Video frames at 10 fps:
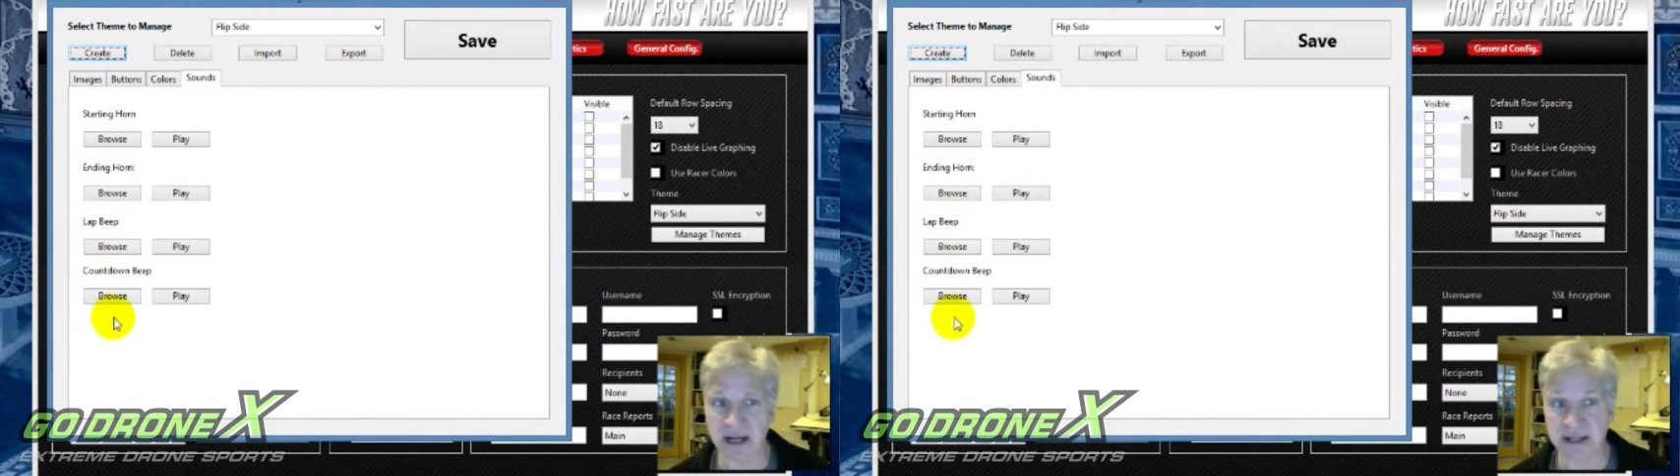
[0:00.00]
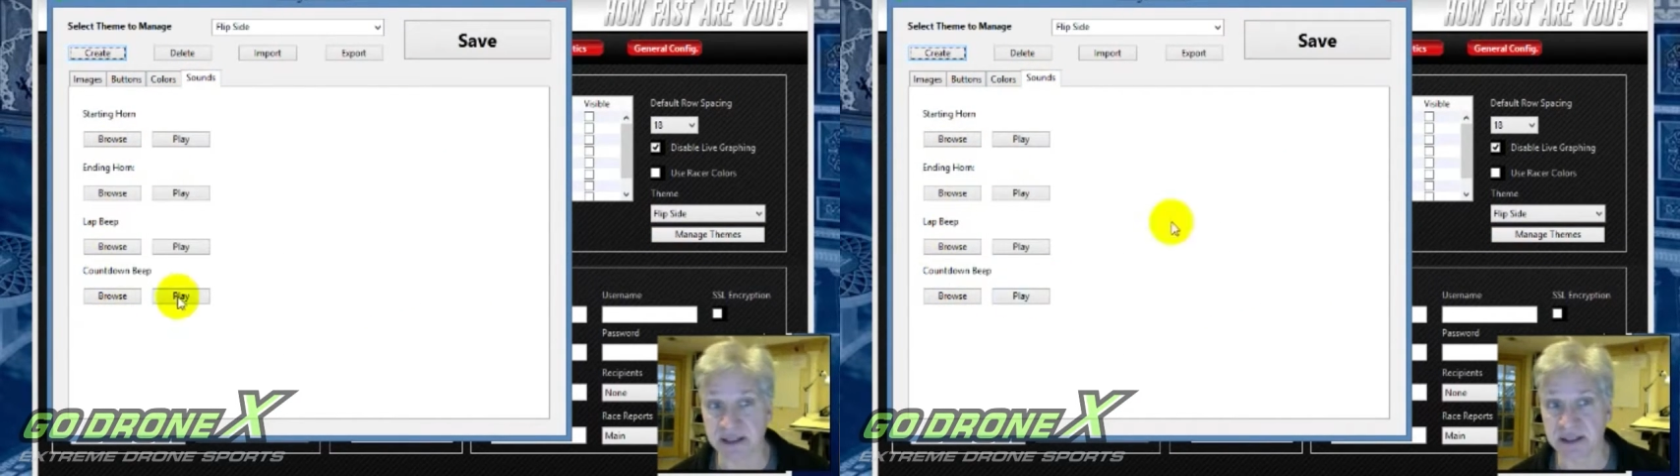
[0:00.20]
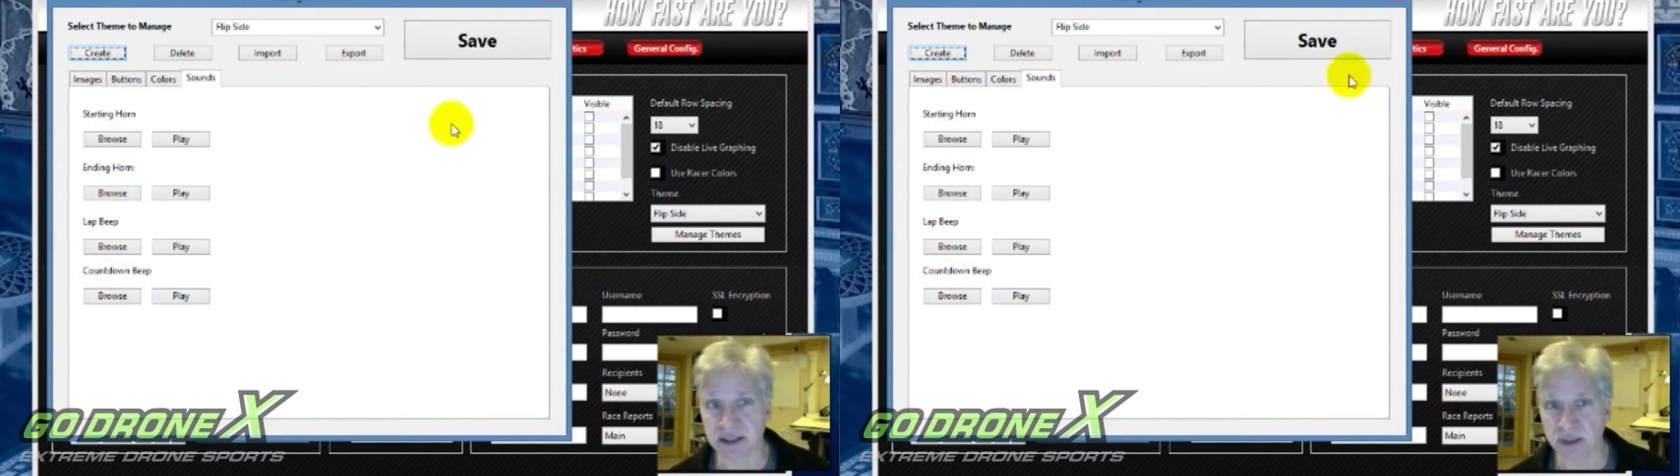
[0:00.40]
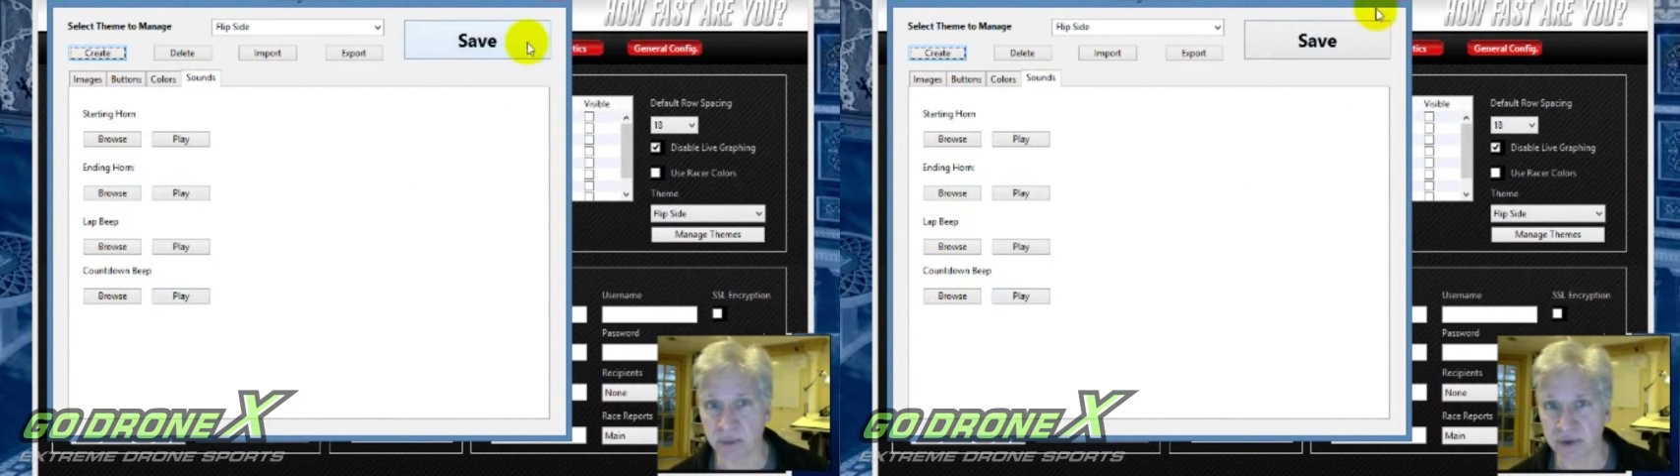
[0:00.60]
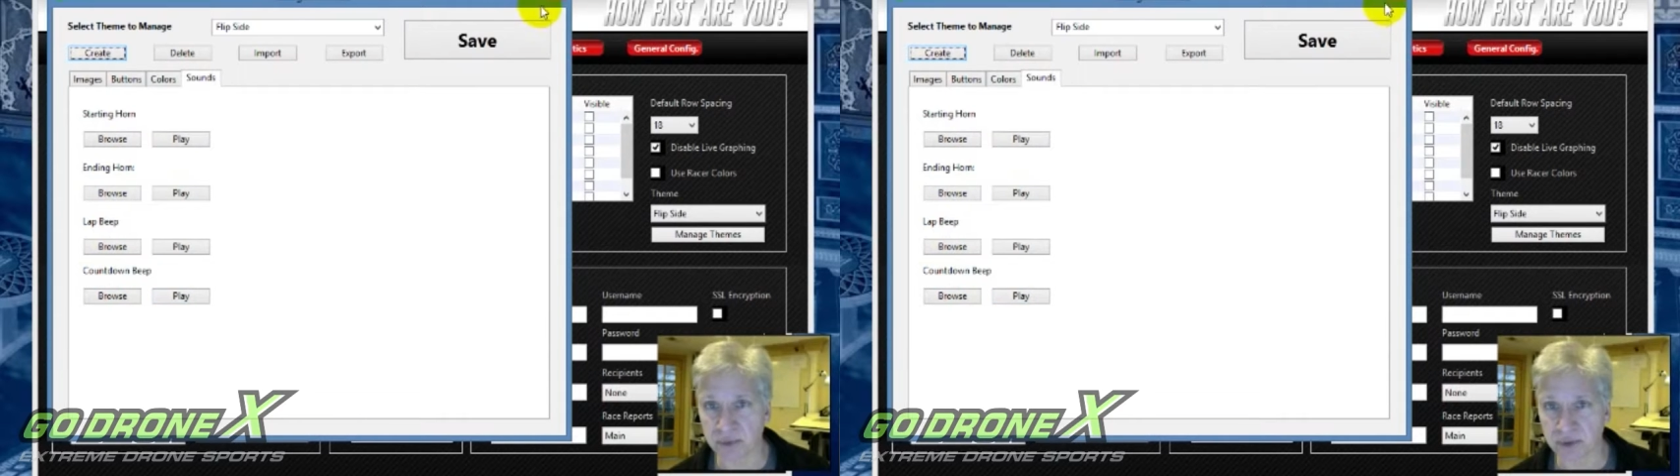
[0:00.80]
I didn't. They
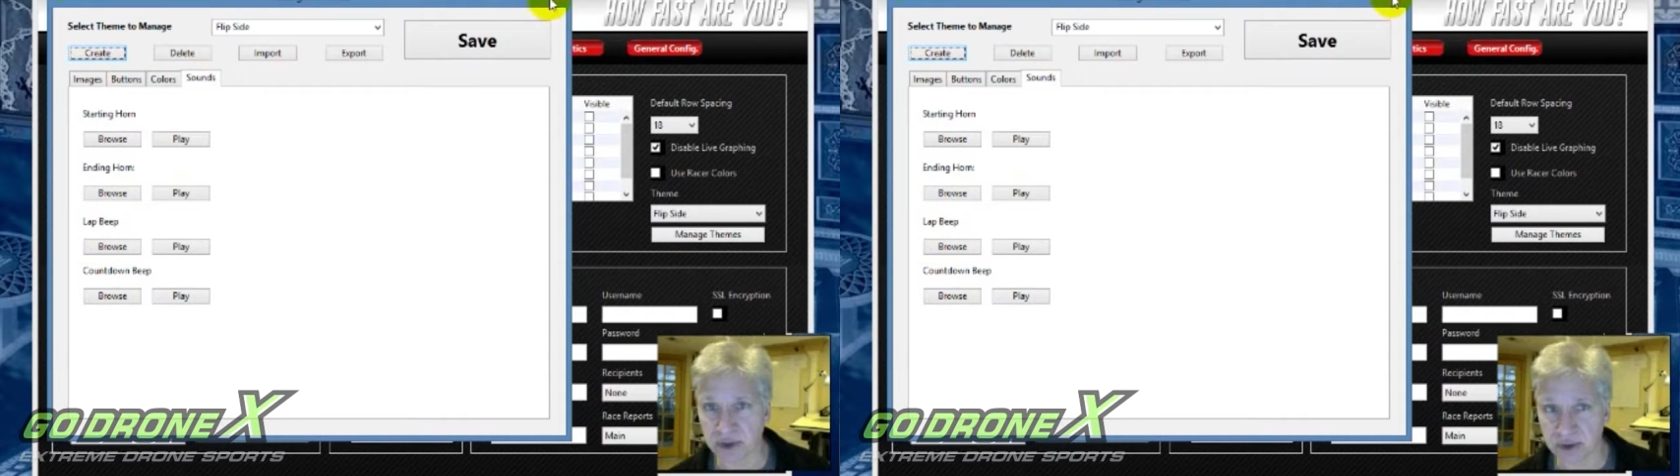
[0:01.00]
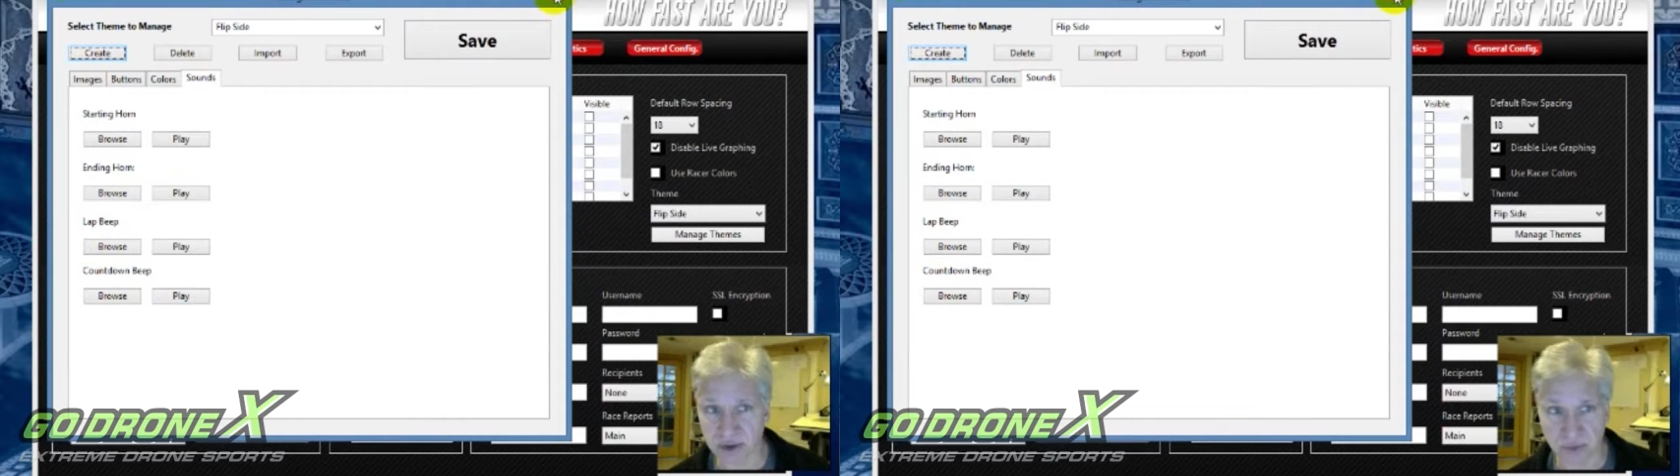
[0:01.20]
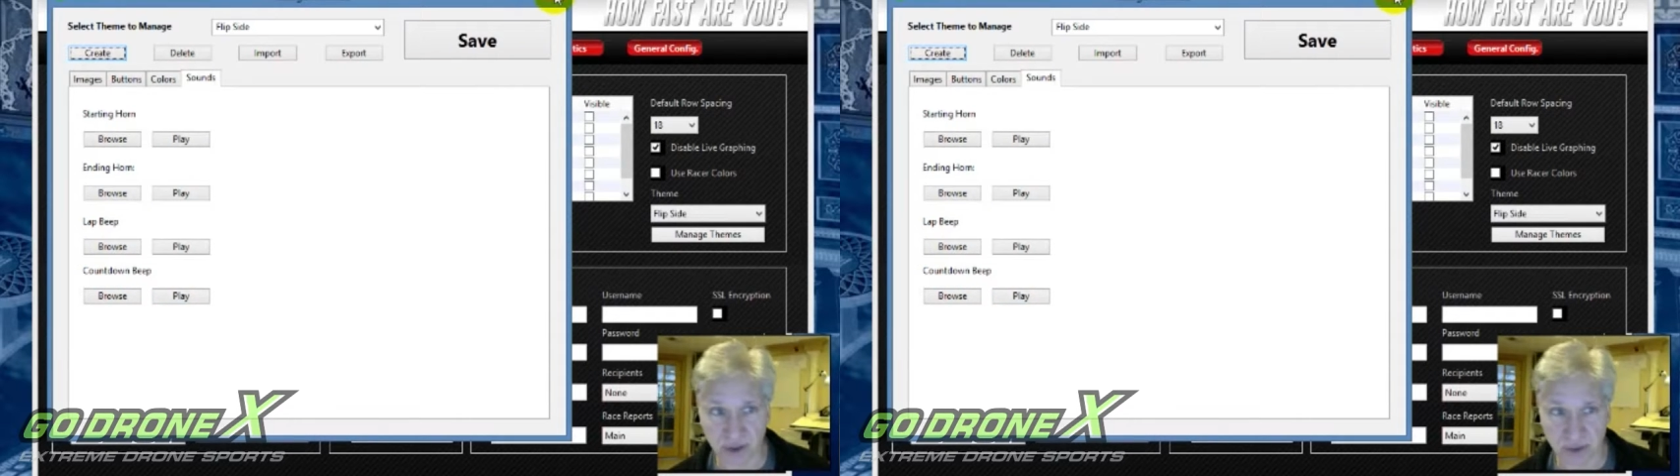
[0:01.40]
worked really good the way